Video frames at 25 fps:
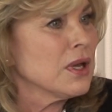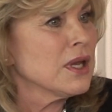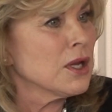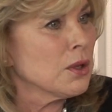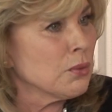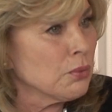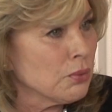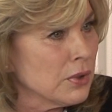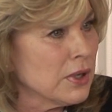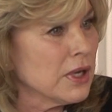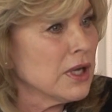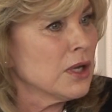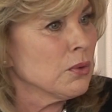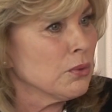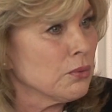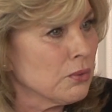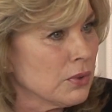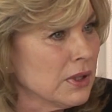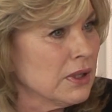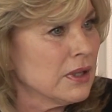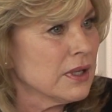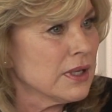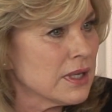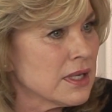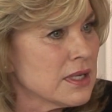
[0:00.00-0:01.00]
It
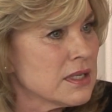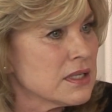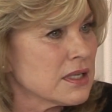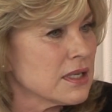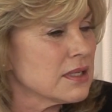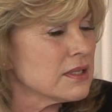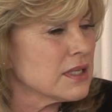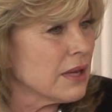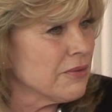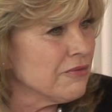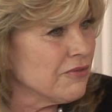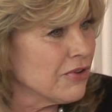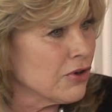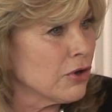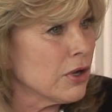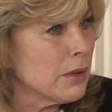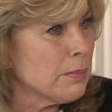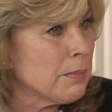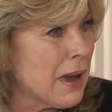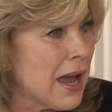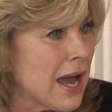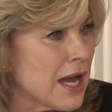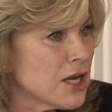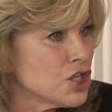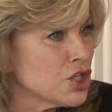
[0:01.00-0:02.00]
really is, because I'm very
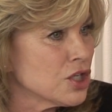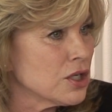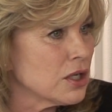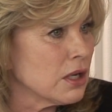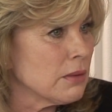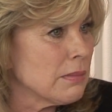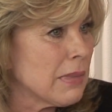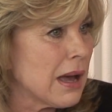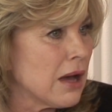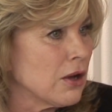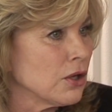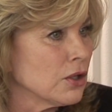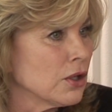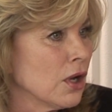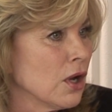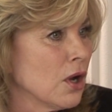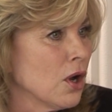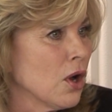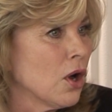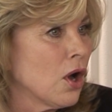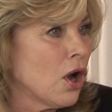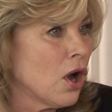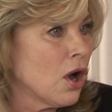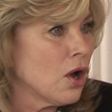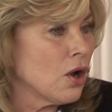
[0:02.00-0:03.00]
passionate about
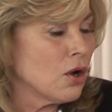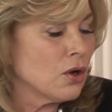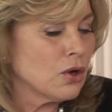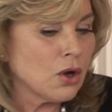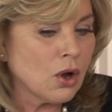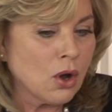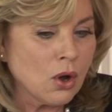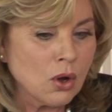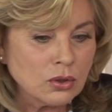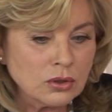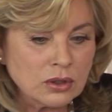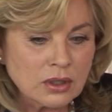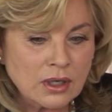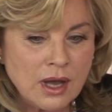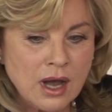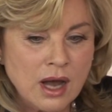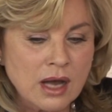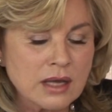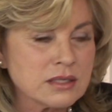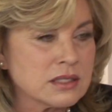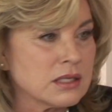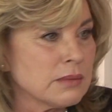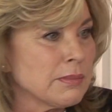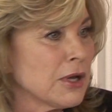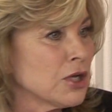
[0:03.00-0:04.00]

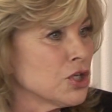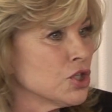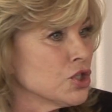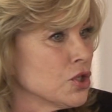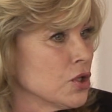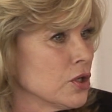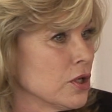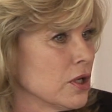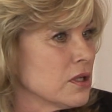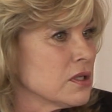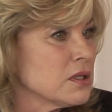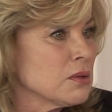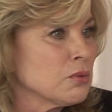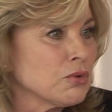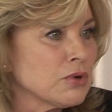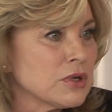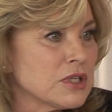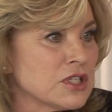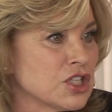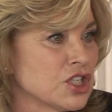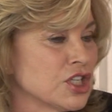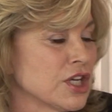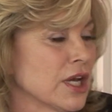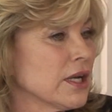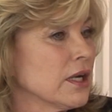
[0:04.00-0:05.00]
Holocaust, about Judaism,
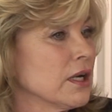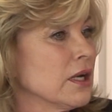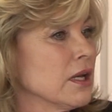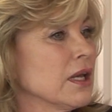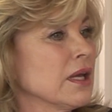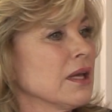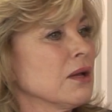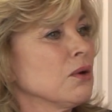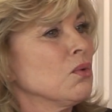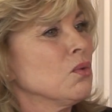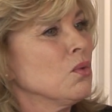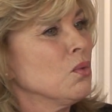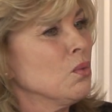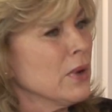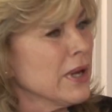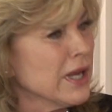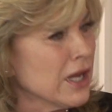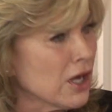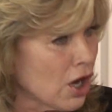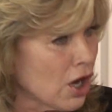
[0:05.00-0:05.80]
Christianity. We